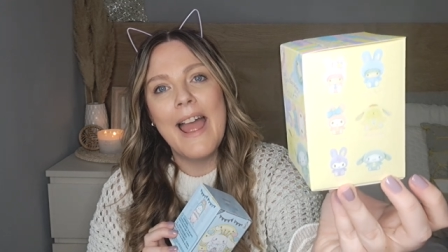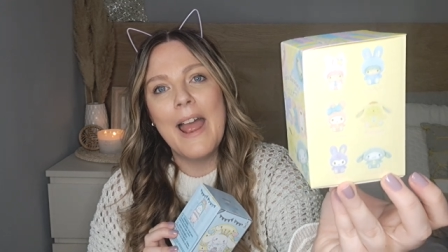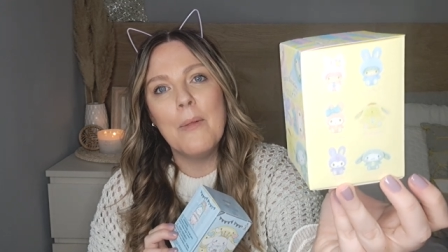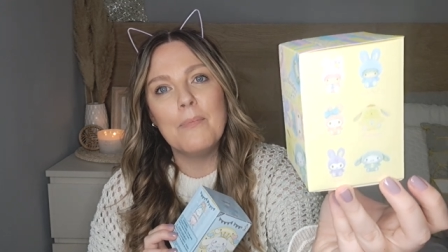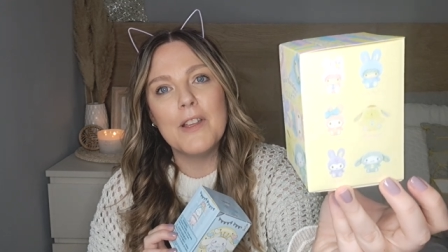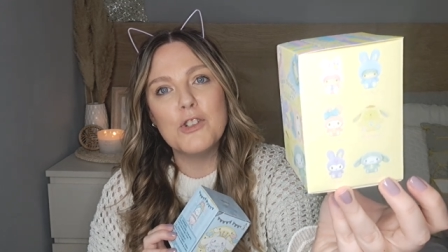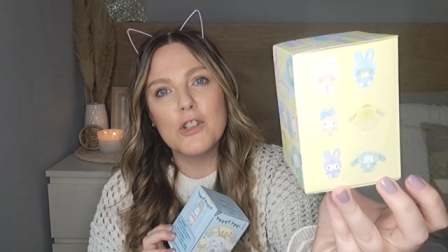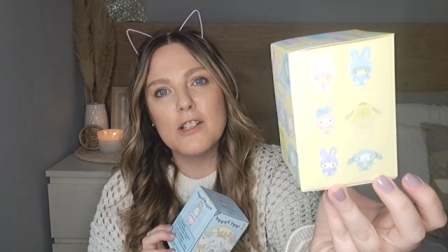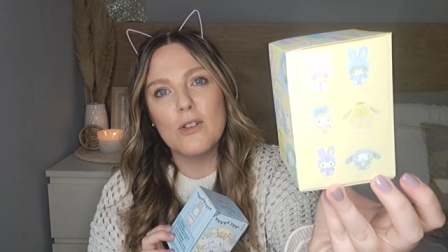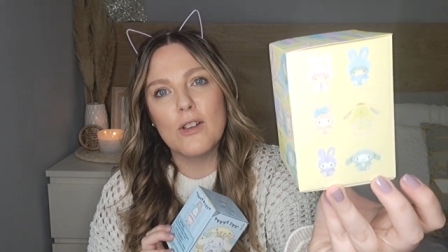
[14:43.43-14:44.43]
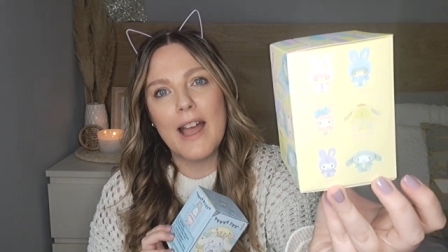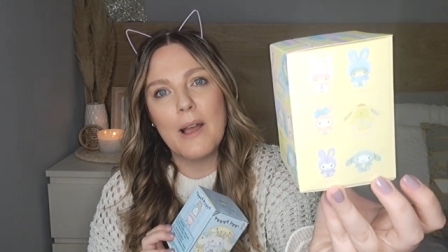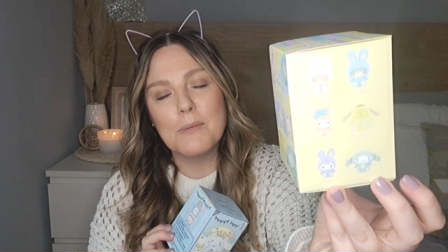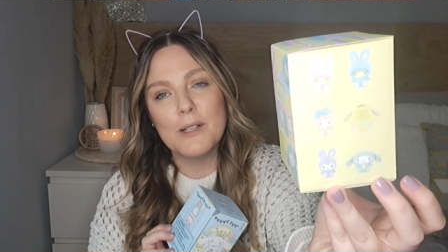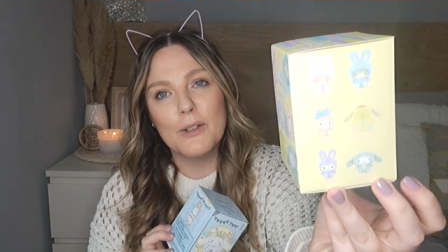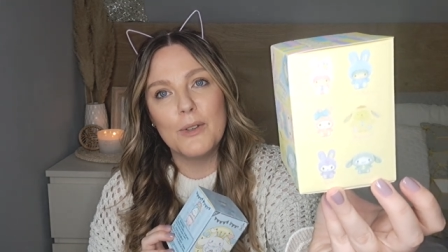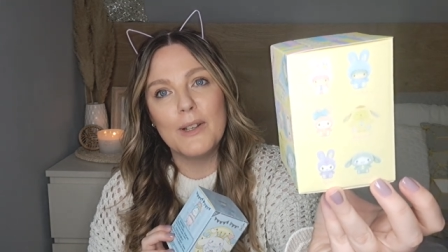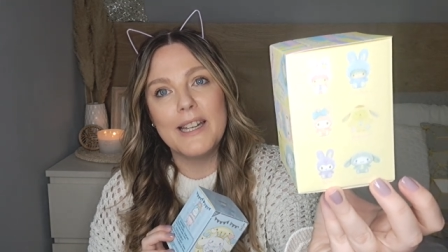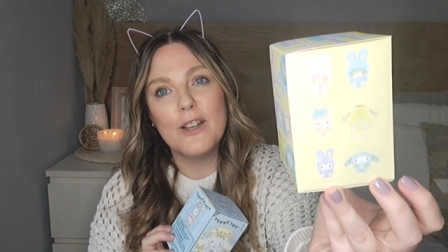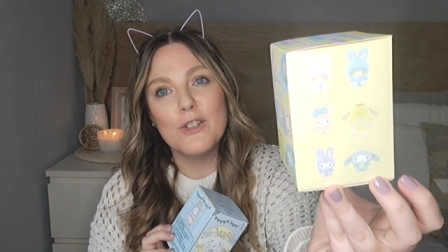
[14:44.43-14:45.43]
And um, they just look
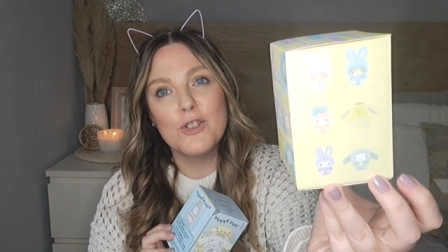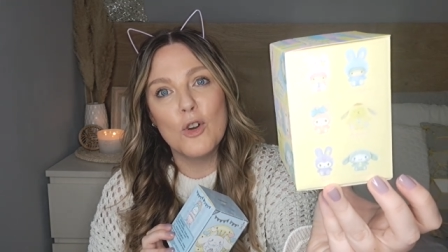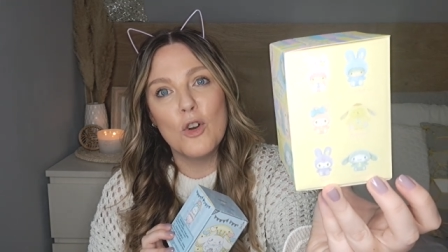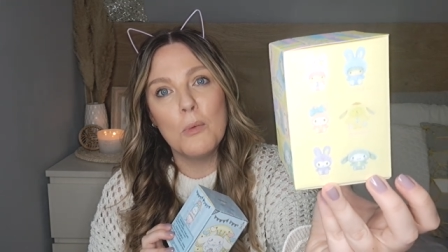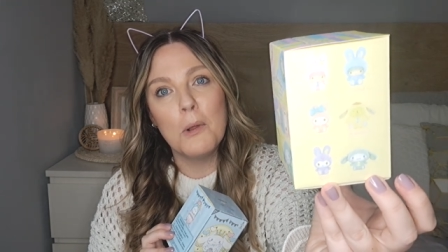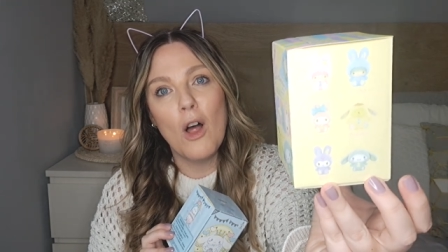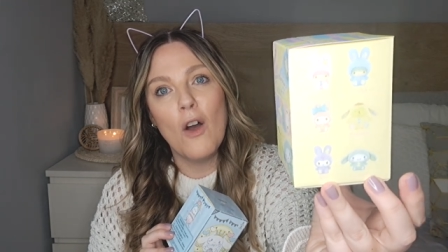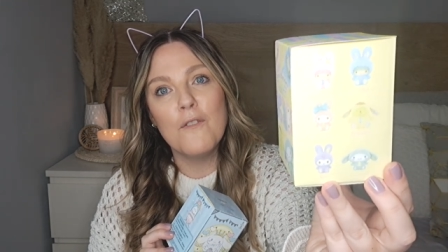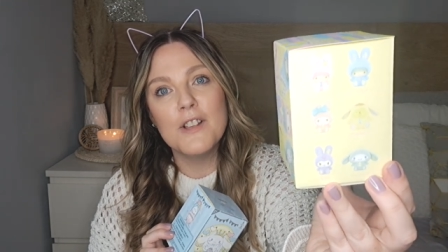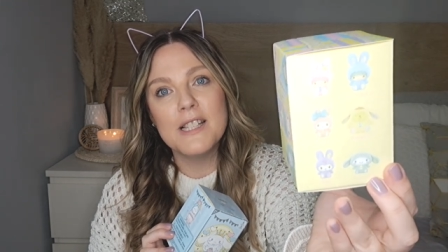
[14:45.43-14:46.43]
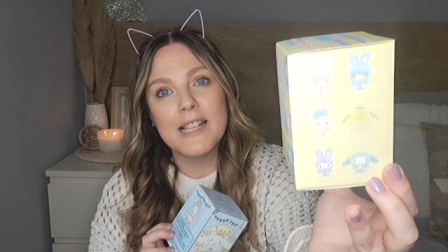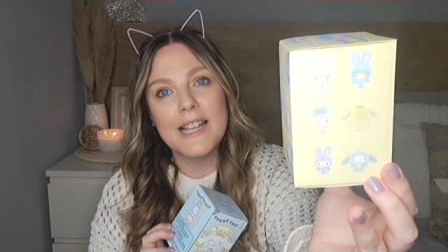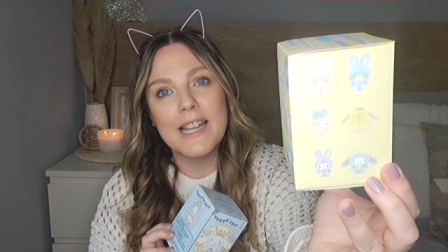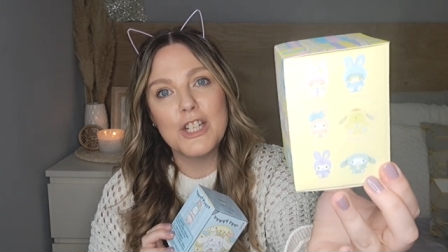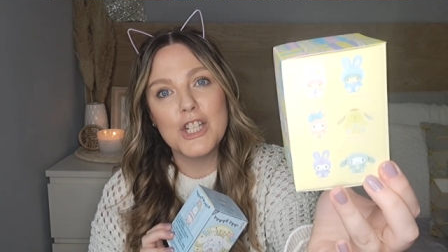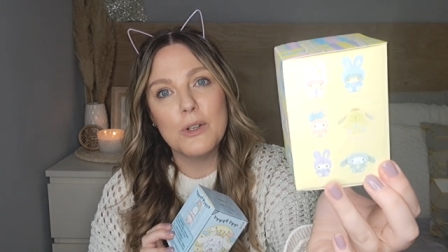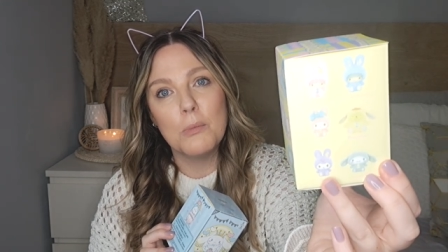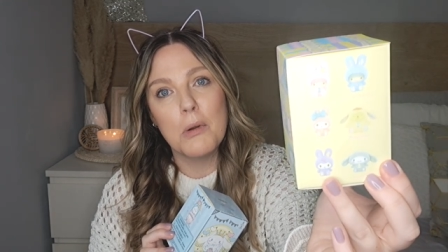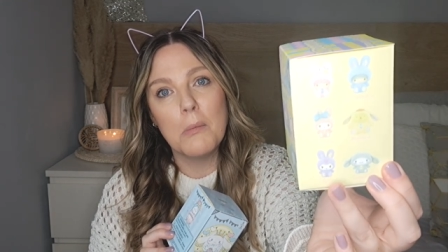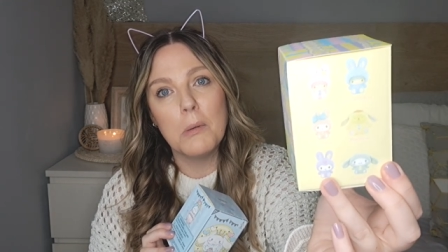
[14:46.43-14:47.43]
absolutely adorable. Obviously, she'll
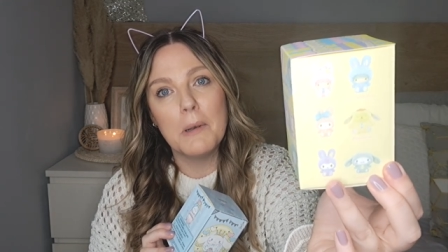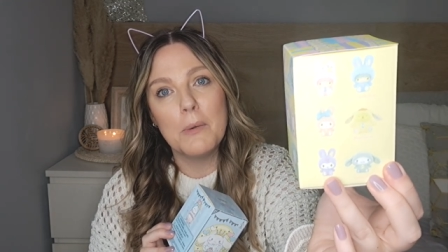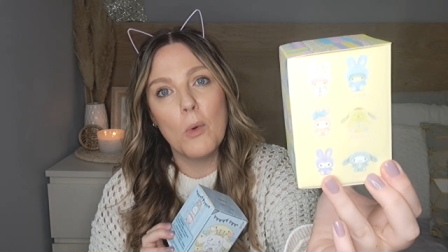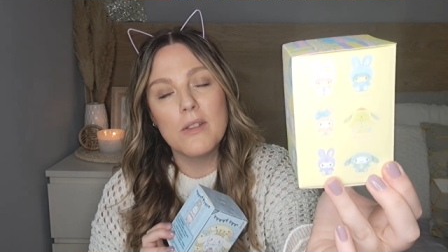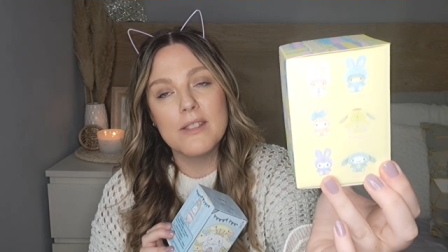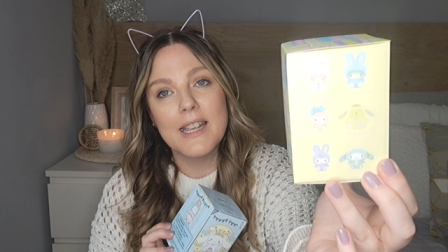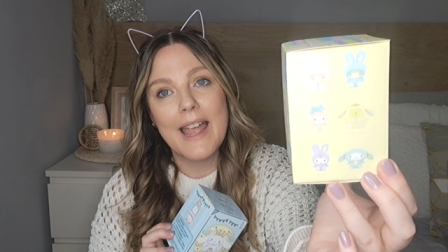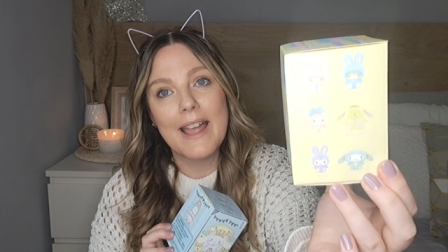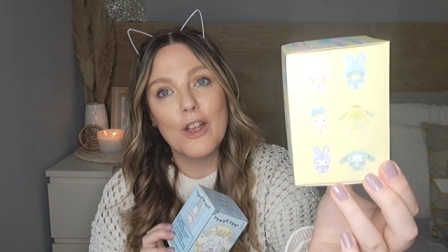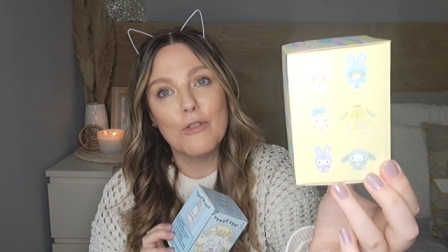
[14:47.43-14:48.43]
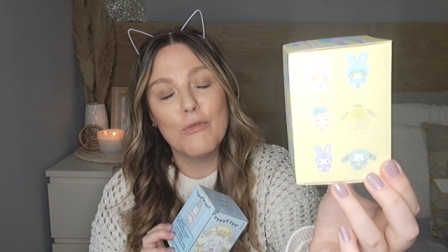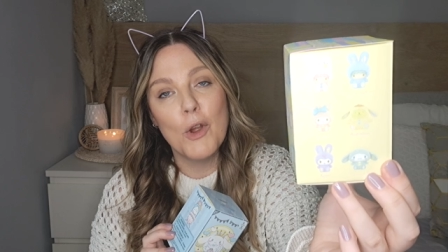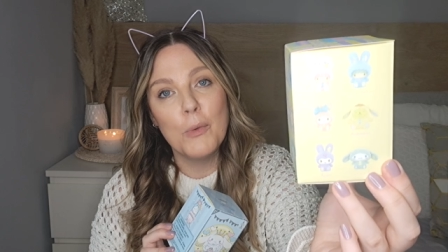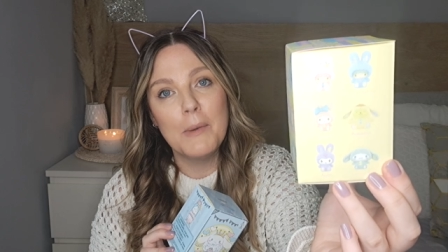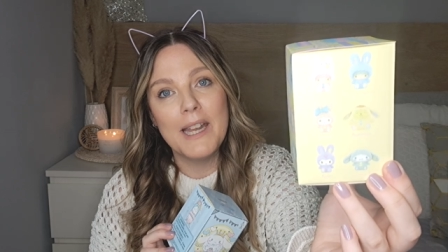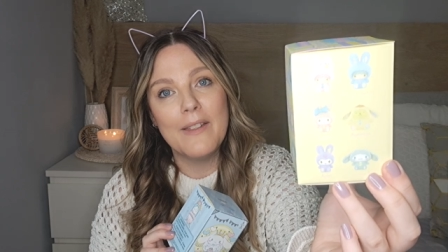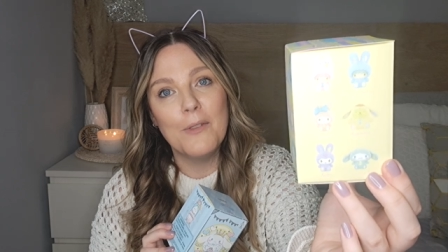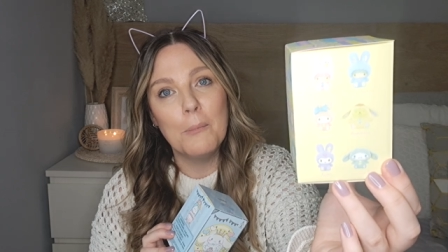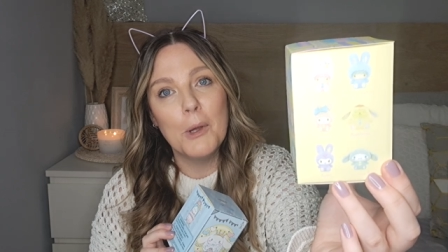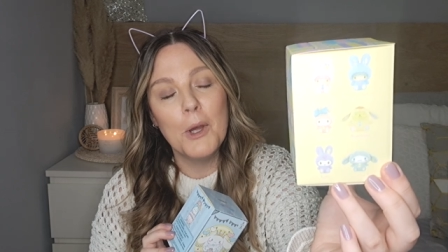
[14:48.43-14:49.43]
probably want to get Kuromi in
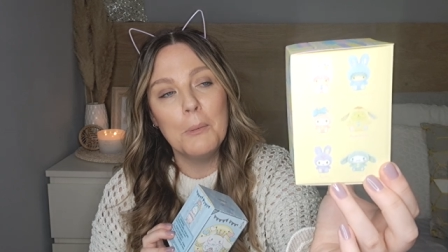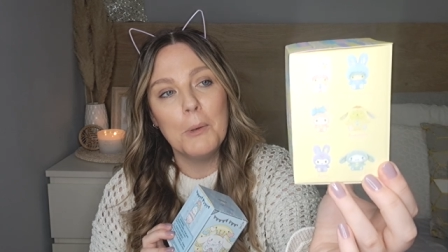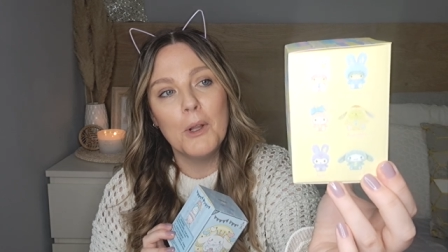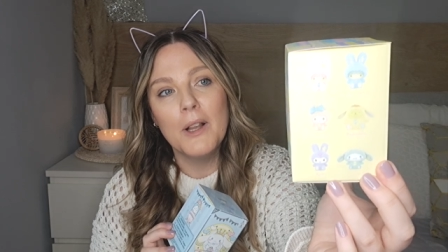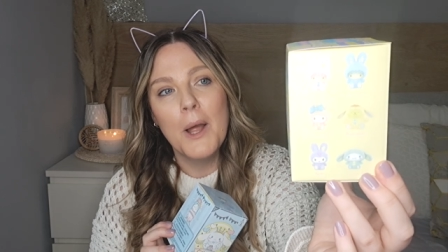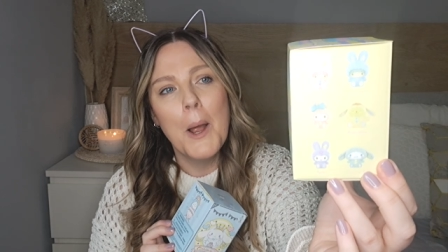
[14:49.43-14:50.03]
the purple,